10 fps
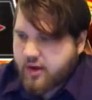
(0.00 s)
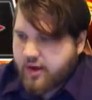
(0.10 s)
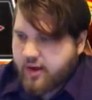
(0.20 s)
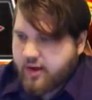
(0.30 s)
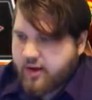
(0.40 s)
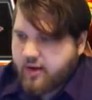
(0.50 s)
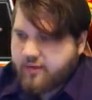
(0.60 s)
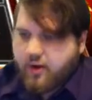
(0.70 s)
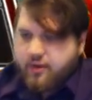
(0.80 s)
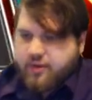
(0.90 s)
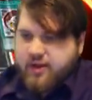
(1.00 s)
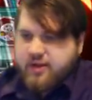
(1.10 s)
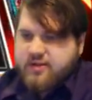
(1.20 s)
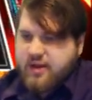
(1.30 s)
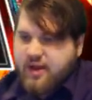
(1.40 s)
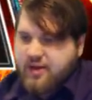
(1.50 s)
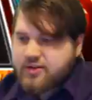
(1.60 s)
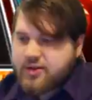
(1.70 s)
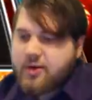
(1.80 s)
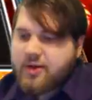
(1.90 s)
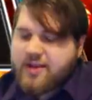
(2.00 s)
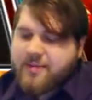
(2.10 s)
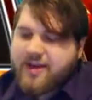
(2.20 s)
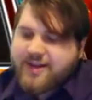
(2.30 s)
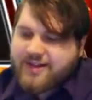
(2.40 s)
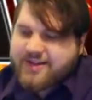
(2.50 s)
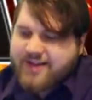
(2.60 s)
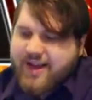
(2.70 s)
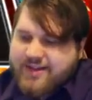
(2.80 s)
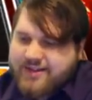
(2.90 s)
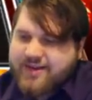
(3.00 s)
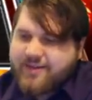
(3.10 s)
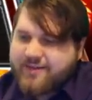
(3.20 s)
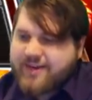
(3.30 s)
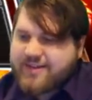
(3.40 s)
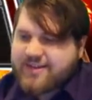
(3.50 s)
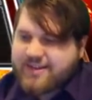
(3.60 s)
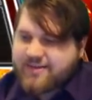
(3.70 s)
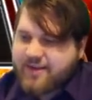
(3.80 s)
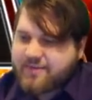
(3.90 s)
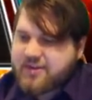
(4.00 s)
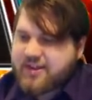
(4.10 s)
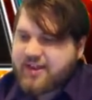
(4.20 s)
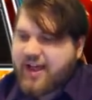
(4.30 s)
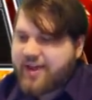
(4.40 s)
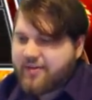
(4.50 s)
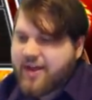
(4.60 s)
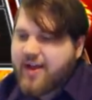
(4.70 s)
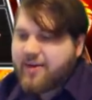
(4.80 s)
of all things. And that Lazuli meld is actually what makes this Gem-Knight Fusion live